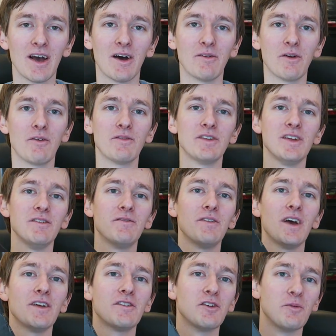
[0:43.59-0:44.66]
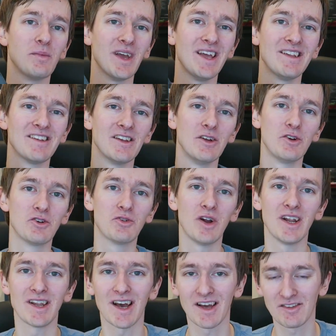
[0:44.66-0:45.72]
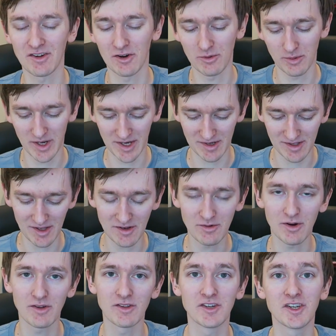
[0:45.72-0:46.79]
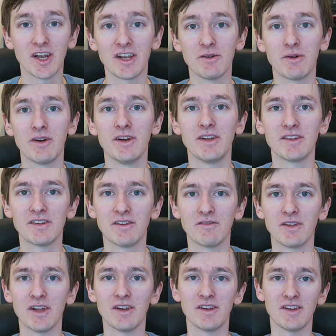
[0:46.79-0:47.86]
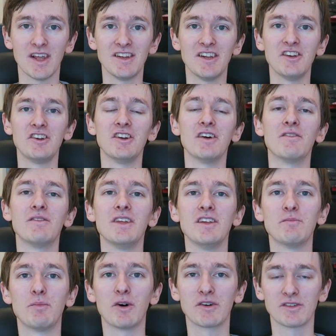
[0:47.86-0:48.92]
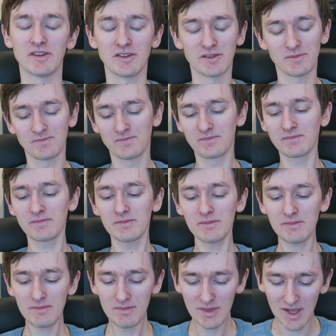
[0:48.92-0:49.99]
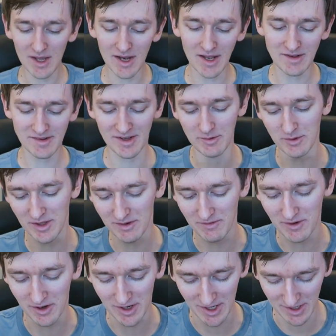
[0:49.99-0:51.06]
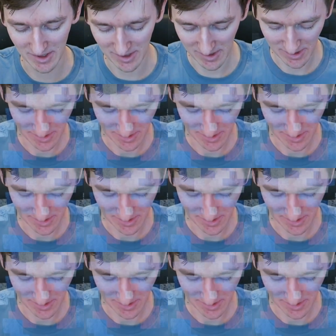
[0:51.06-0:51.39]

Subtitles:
And obviously first up is Loot Crate, as always. These are all the January edition of these boxes, and let's see what they've got in.